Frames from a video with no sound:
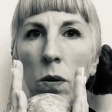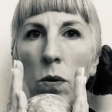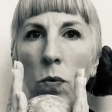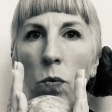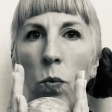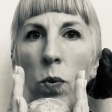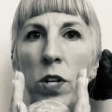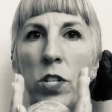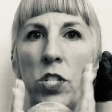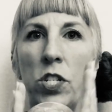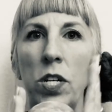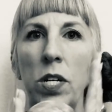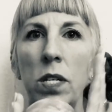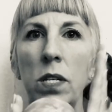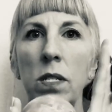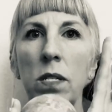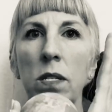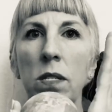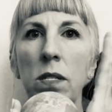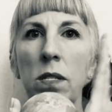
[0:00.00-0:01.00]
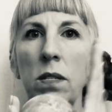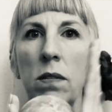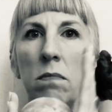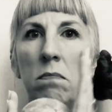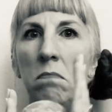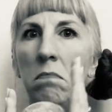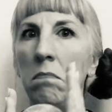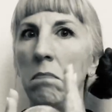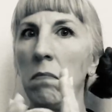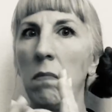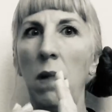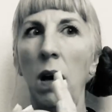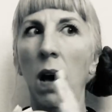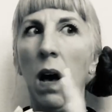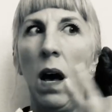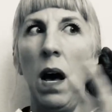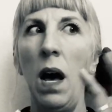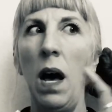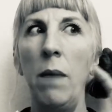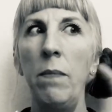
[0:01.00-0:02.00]
which is
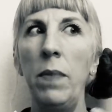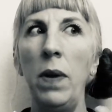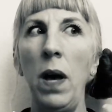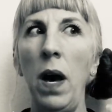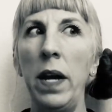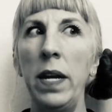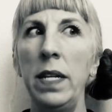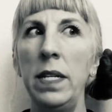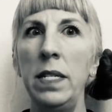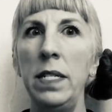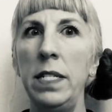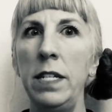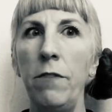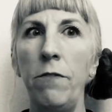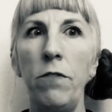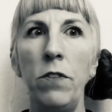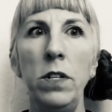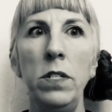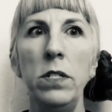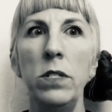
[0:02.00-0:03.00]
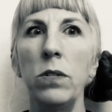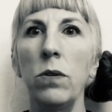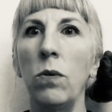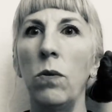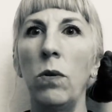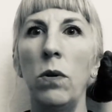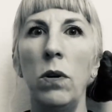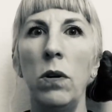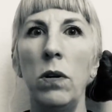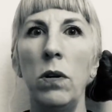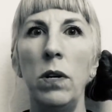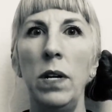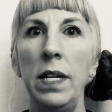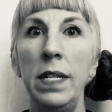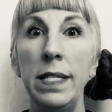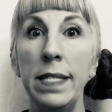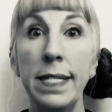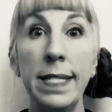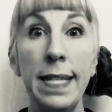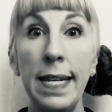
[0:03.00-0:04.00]
I'm not indifferent or
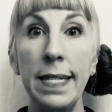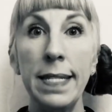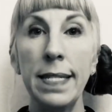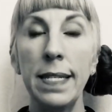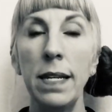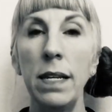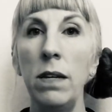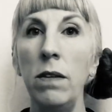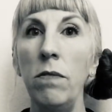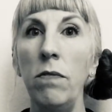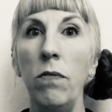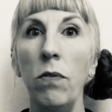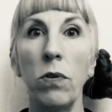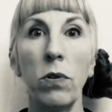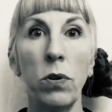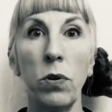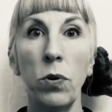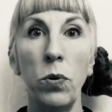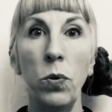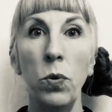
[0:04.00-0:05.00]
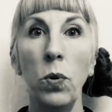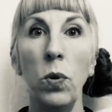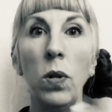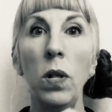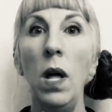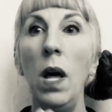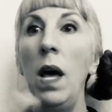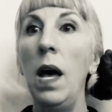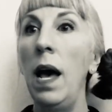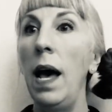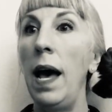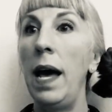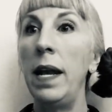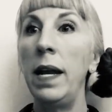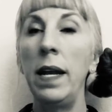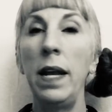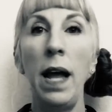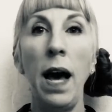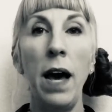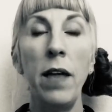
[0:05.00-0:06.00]
insensitive or cruel, and
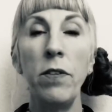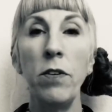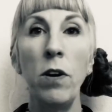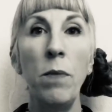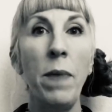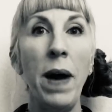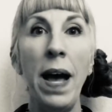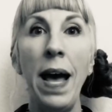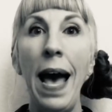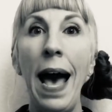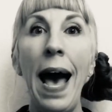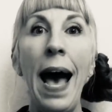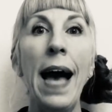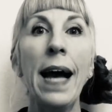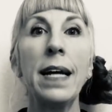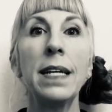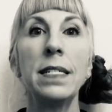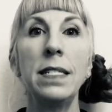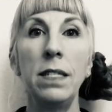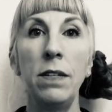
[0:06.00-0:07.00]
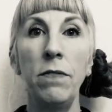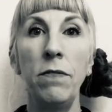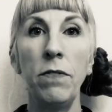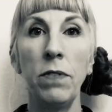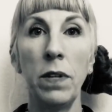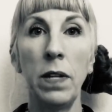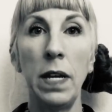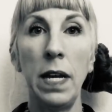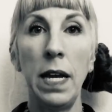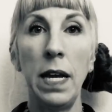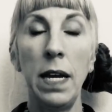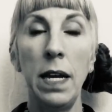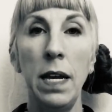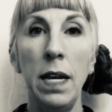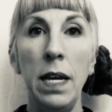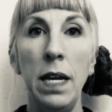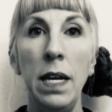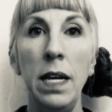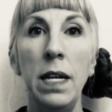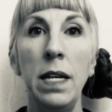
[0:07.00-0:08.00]
neither am I actively
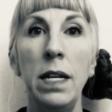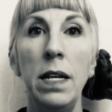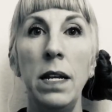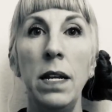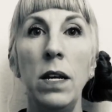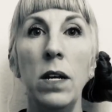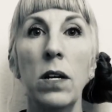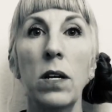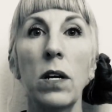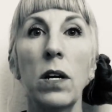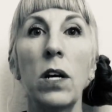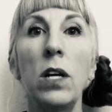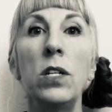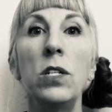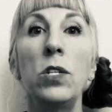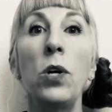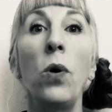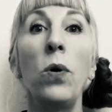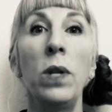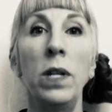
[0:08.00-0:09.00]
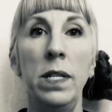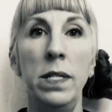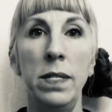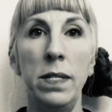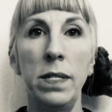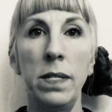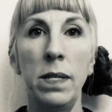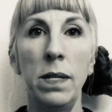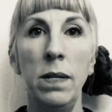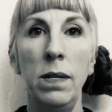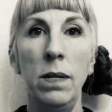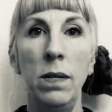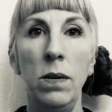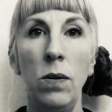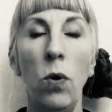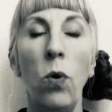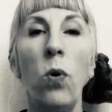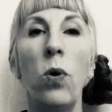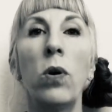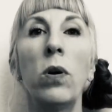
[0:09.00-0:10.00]
in condolence
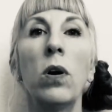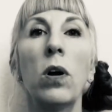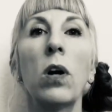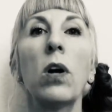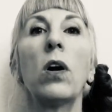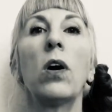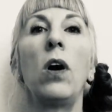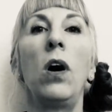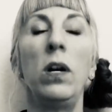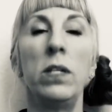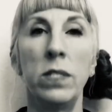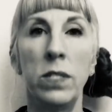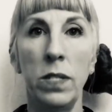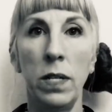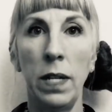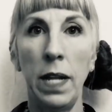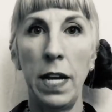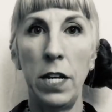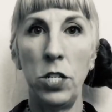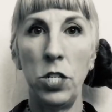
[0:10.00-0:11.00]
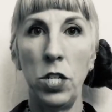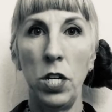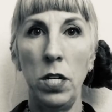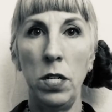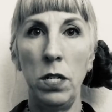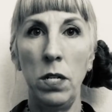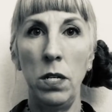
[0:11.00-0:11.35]
or consolation.